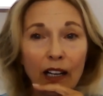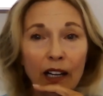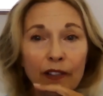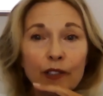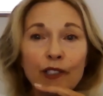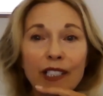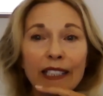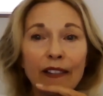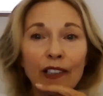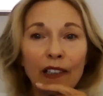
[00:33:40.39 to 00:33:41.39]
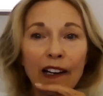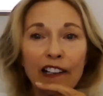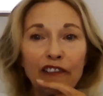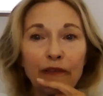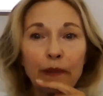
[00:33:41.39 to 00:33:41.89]
others in their
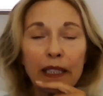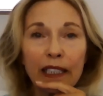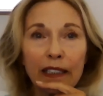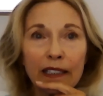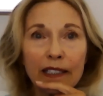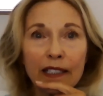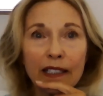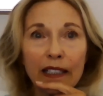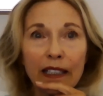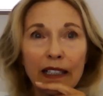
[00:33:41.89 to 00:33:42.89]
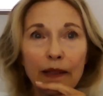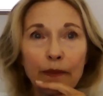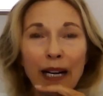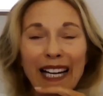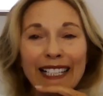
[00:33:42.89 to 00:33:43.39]
life because
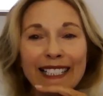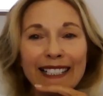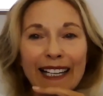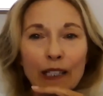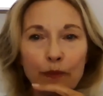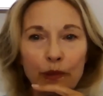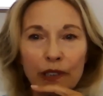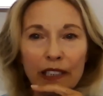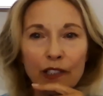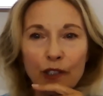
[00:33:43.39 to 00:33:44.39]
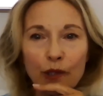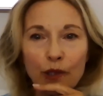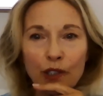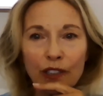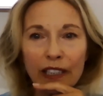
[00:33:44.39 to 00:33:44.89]
by example is
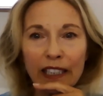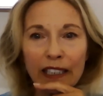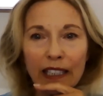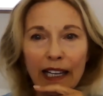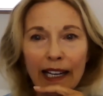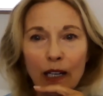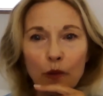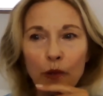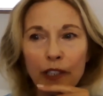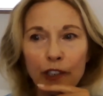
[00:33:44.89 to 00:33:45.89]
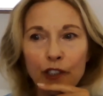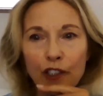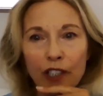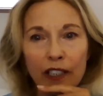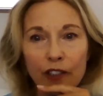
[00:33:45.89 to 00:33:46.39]
usually how we're
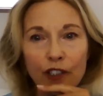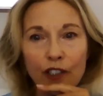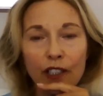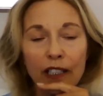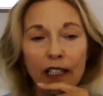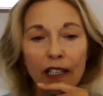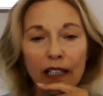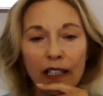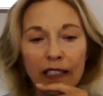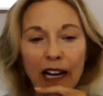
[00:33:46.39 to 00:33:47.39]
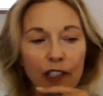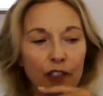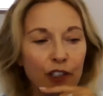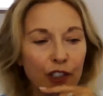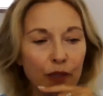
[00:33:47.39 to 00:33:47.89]
judged and not
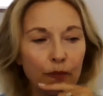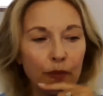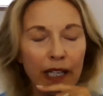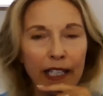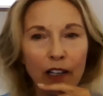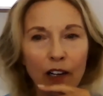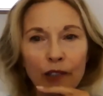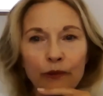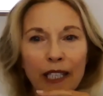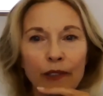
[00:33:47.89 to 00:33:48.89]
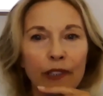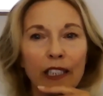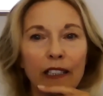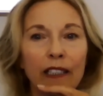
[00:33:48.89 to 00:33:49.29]
just by our rhetoric.